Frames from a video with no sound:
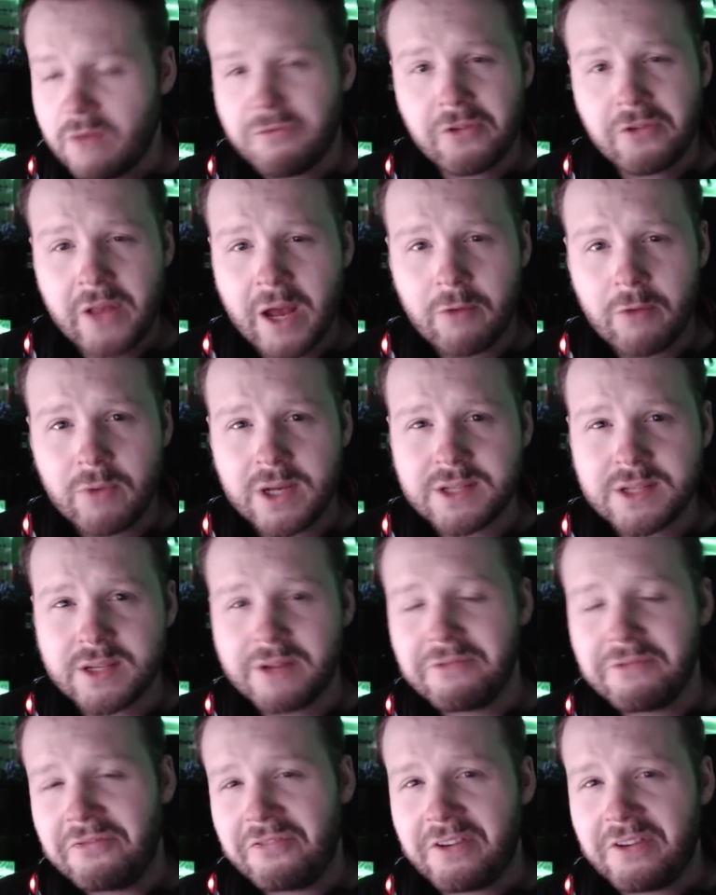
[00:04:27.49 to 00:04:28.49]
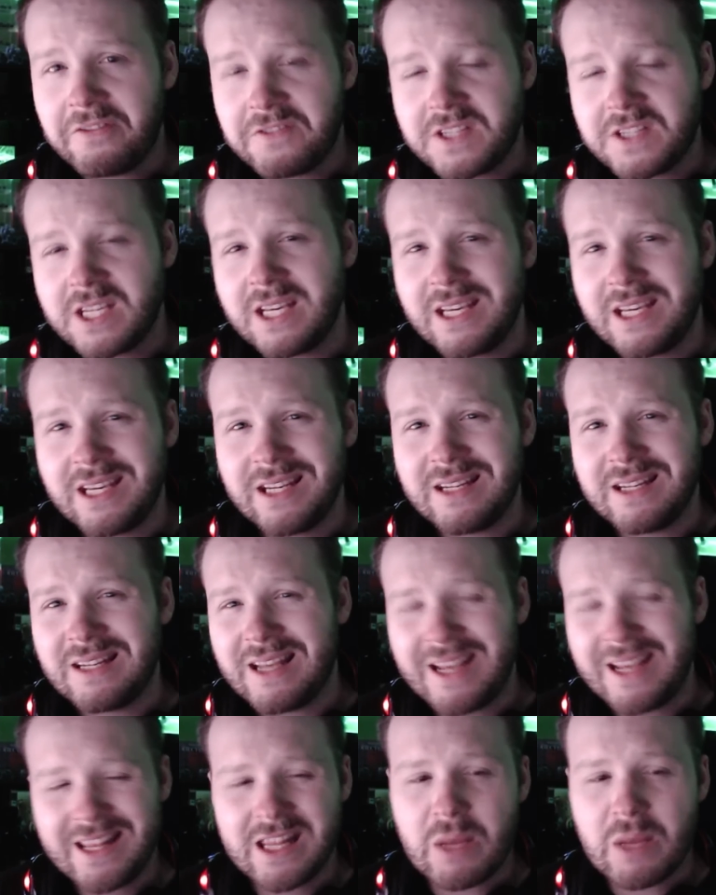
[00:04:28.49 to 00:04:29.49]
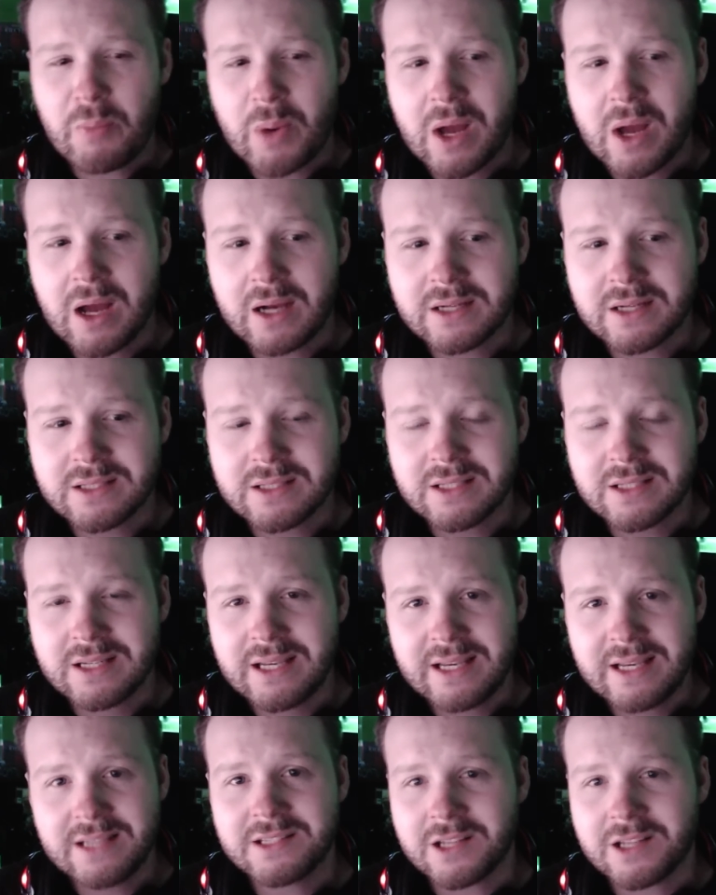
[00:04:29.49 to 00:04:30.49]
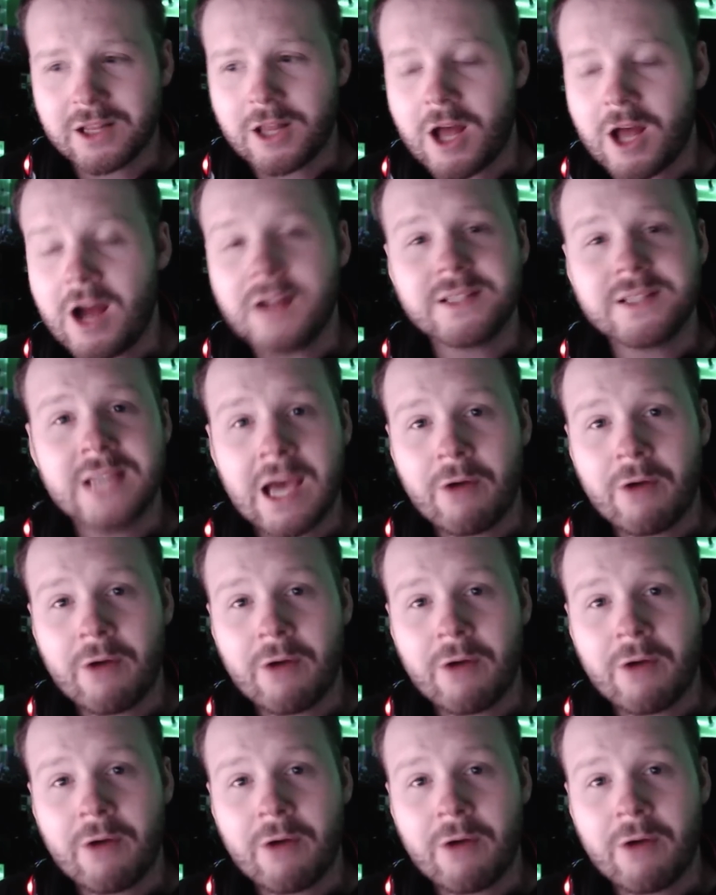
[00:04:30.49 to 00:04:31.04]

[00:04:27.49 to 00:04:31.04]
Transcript: For that reason, 15 in the box is a lot.